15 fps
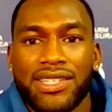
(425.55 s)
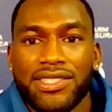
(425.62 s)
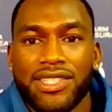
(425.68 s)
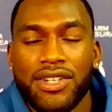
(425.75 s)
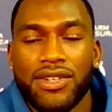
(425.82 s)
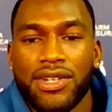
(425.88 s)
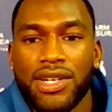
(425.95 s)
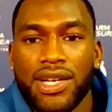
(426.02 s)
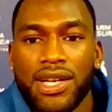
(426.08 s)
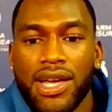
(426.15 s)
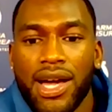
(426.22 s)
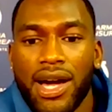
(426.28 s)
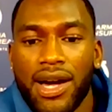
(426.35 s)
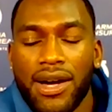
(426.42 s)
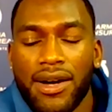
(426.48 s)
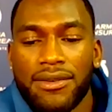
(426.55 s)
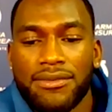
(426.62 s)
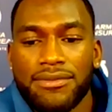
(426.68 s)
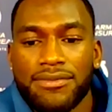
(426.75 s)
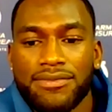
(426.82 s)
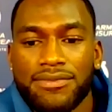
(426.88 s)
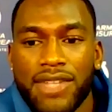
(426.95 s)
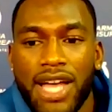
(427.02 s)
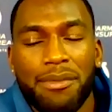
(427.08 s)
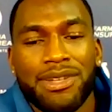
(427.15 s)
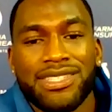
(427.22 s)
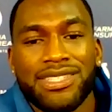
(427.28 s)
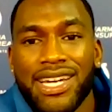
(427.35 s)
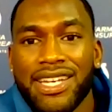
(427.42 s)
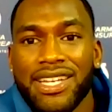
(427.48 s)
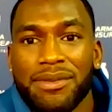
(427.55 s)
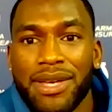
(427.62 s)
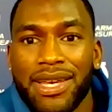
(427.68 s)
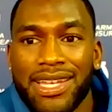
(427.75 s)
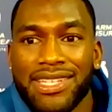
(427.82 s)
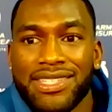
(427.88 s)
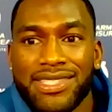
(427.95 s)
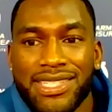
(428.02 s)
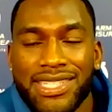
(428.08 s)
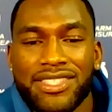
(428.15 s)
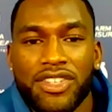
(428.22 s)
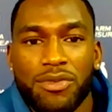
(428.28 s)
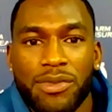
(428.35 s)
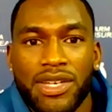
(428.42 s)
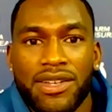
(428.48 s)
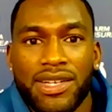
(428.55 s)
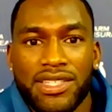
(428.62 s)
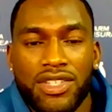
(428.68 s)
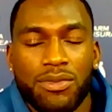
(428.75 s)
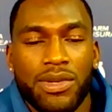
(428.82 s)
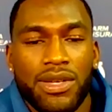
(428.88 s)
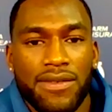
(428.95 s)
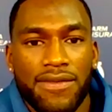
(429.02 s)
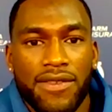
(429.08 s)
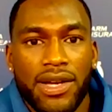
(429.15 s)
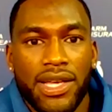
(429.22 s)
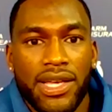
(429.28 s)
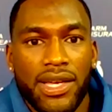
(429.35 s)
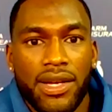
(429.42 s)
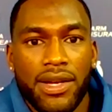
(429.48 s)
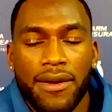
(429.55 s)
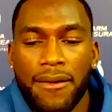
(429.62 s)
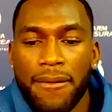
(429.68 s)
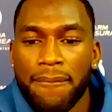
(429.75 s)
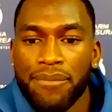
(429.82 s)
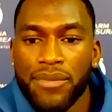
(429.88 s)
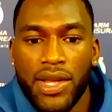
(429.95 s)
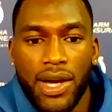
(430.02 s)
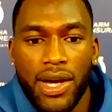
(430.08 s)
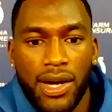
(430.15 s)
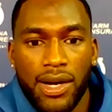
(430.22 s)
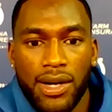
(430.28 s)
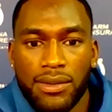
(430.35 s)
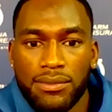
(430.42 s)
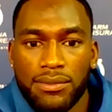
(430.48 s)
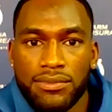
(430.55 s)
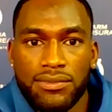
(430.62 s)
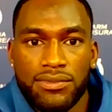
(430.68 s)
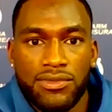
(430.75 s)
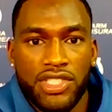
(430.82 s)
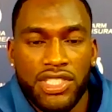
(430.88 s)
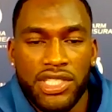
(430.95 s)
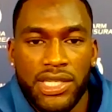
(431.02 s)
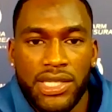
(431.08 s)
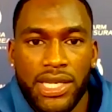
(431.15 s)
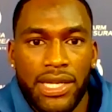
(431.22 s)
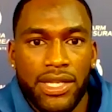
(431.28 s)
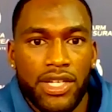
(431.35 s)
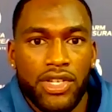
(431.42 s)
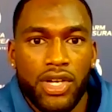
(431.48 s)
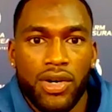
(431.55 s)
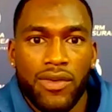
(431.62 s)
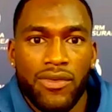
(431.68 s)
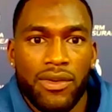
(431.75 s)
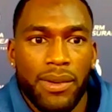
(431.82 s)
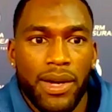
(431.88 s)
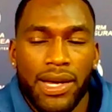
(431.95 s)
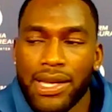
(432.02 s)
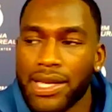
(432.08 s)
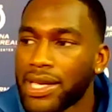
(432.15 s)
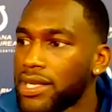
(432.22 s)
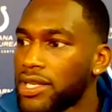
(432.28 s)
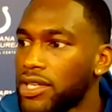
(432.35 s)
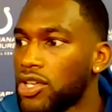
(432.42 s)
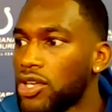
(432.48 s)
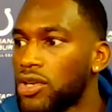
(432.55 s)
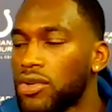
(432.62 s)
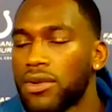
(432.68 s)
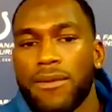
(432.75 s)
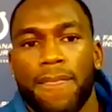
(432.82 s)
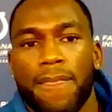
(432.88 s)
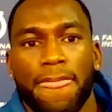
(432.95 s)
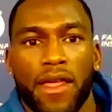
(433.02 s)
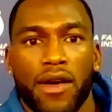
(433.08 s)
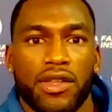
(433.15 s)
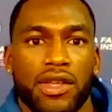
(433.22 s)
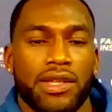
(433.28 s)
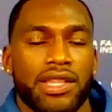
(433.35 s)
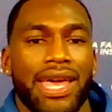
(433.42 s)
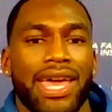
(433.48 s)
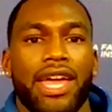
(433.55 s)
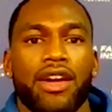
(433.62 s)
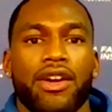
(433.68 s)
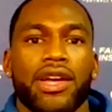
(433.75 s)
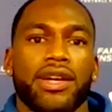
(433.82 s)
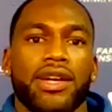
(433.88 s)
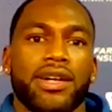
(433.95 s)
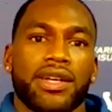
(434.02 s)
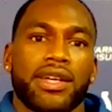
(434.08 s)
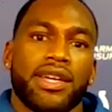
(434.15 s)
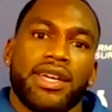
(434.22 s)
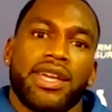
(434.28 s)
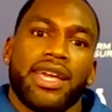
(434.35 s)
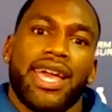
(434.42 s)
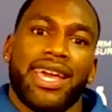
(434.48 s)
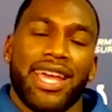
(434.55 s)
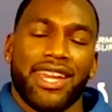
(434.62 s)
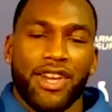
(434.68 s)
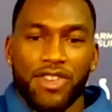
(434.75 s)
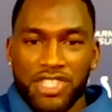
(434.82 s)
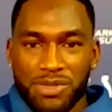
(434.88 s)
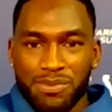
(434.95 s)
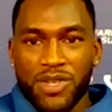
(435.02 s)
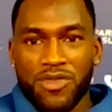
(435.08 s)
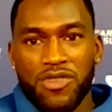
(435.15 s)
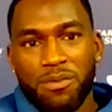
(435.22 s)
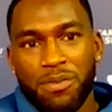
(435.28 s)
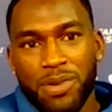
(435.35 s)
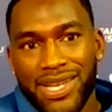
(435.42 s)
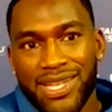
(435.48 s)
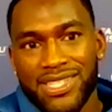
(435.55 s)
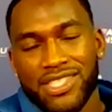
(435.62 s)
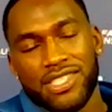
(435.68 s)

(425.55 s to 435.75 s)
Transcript: So, I'm excited, man. It's gonna be a fun year. Just getting to know everybody, getting to know the area, and I know it's a beautiful place.